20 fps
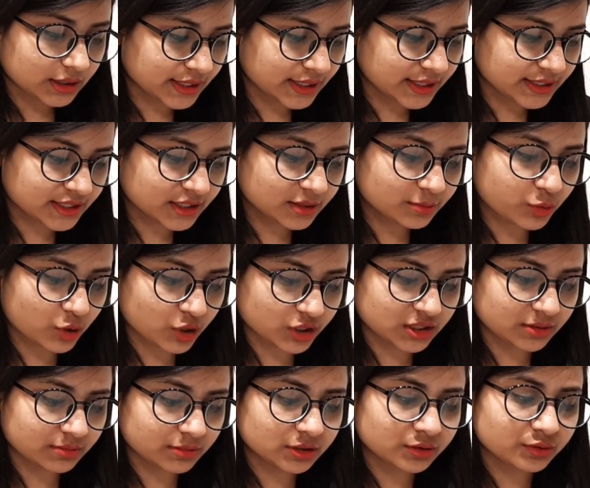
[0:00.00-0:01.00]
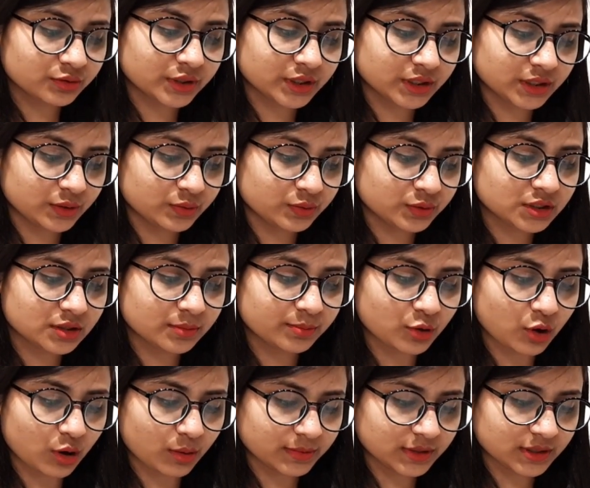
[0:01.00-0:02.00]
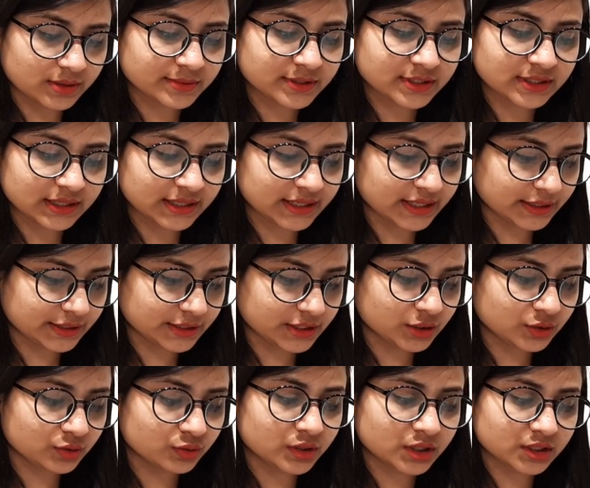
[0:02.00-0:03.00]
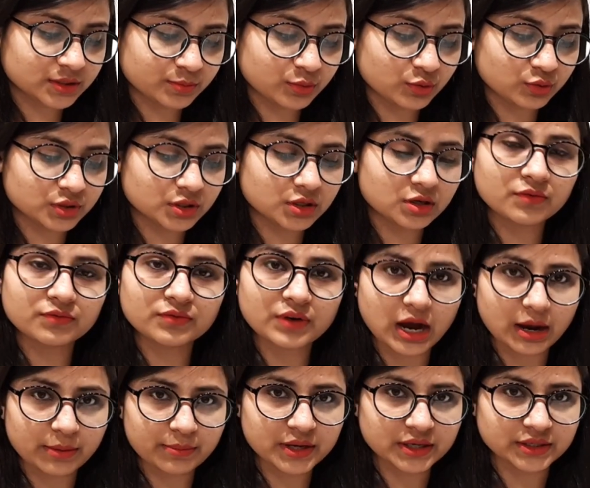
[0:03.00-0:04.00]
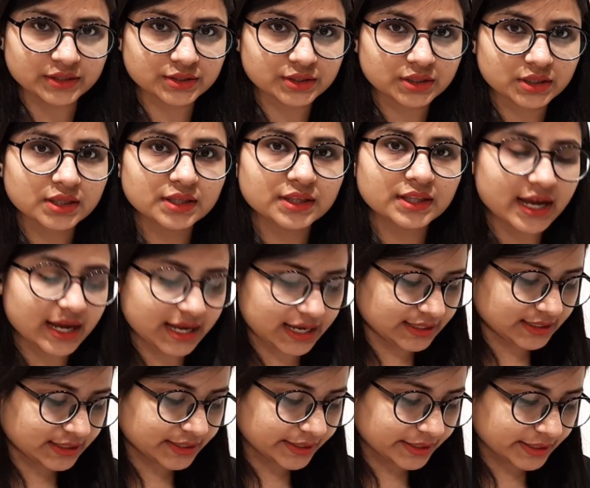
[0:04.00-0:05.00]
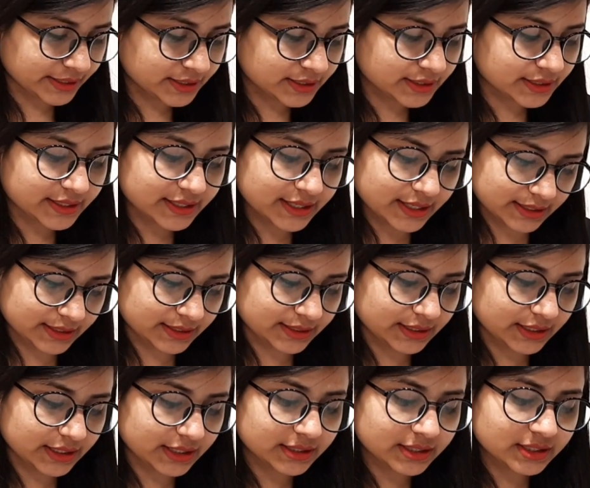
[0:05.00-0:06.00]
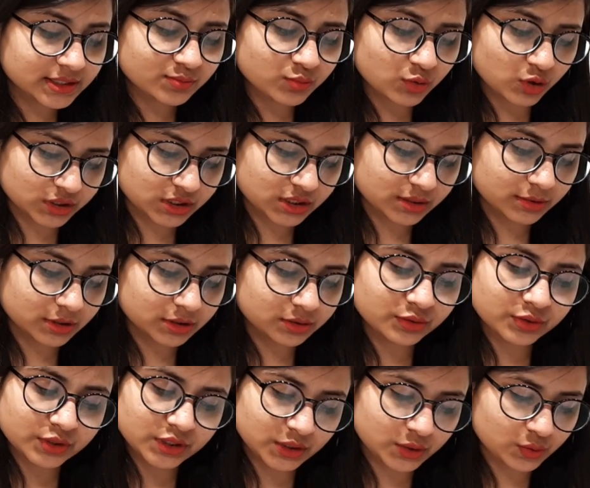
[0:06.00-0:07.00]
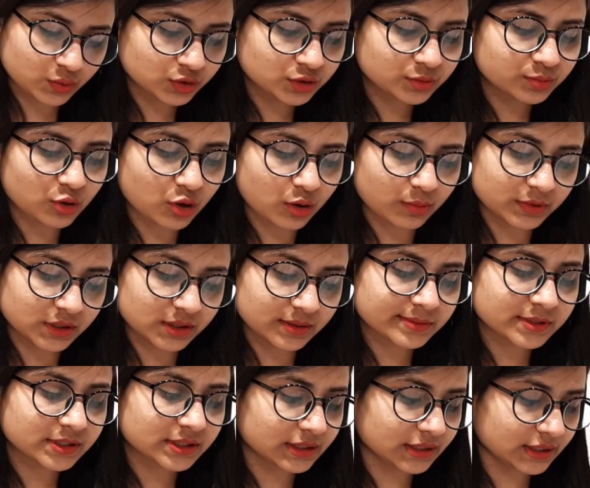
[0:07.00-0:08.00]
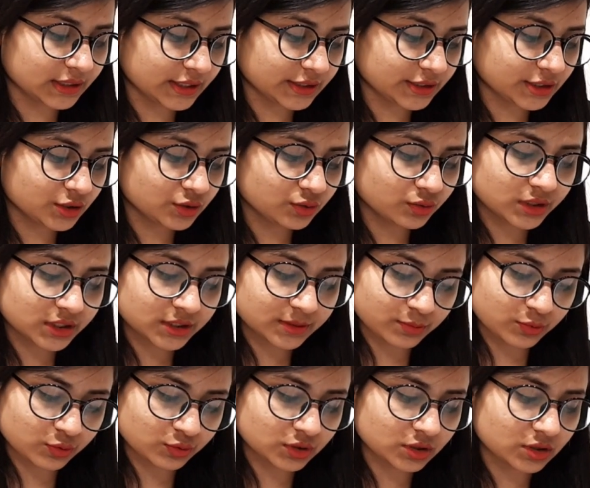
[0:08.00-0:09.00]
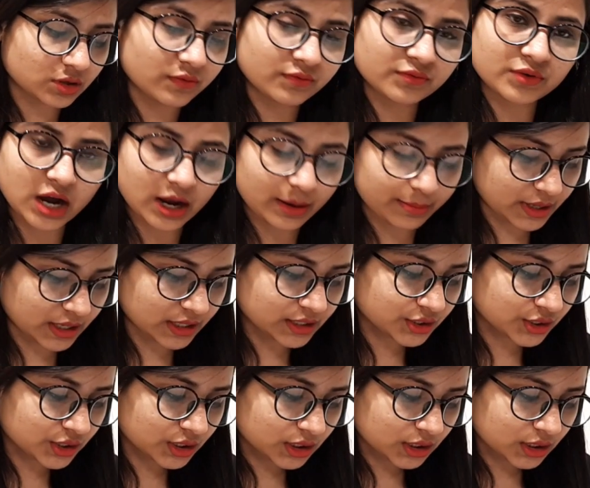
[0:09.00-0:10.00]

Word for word: Is it possible to reduce the problems relating to disposal of garbage? The answer is yes, it is possible to reduce problems related to disposal of garbage.